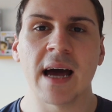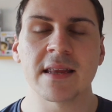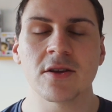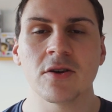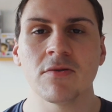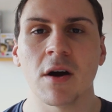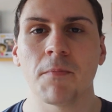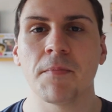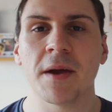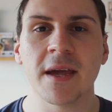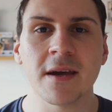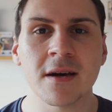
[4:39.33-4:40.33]
and they do
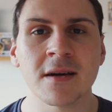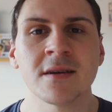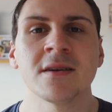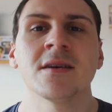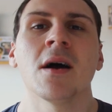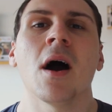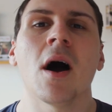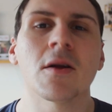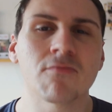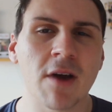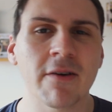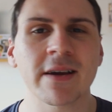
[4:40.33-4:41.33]
appear
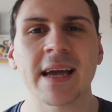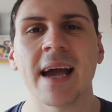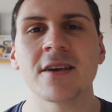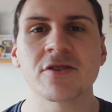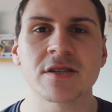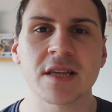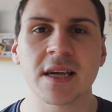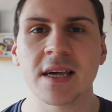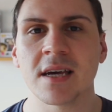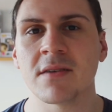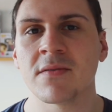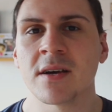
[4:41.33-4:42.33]
on rare occasions to
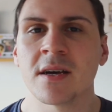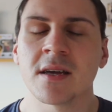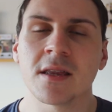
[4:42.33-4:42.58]
give